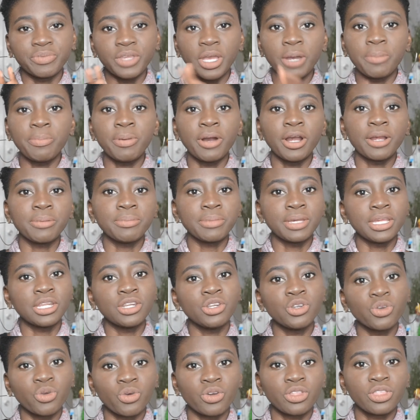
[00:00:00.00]
apartment
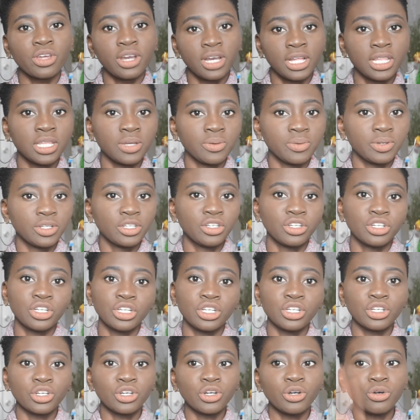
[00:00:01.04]
North Hollywood. You're
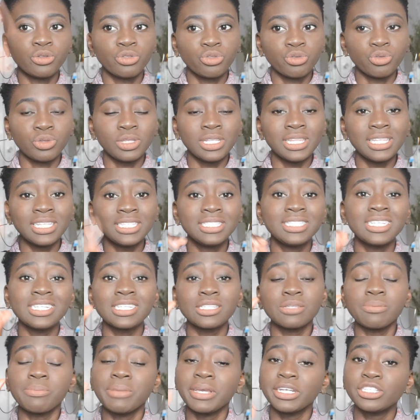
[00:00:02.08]
going to go through the
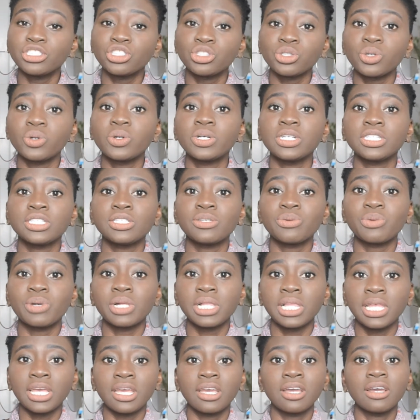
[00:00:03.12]
listings. Make sure to
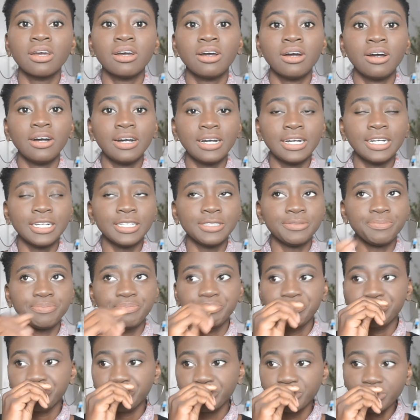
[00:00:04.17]
click on
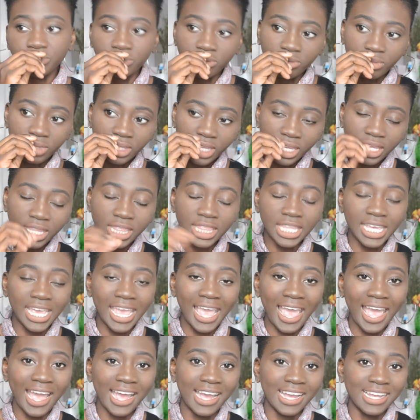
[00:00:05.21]
the
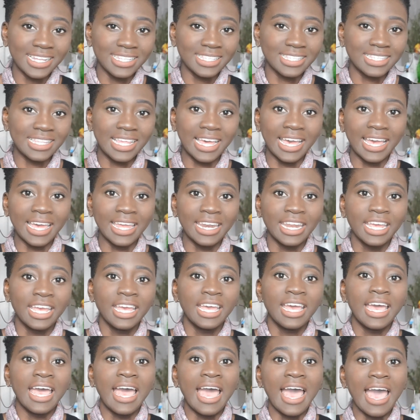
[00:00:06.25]
ads that
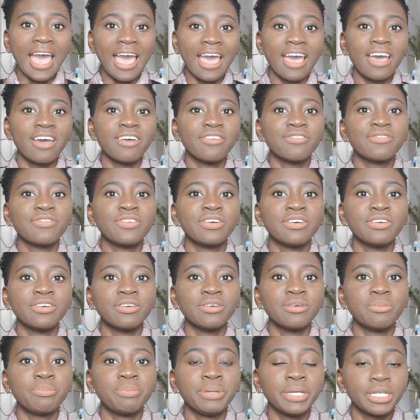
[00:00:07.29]
have
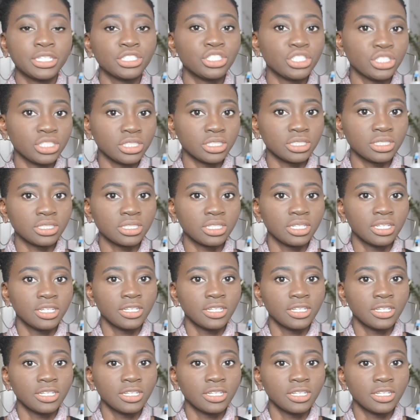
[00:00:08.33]
pictures.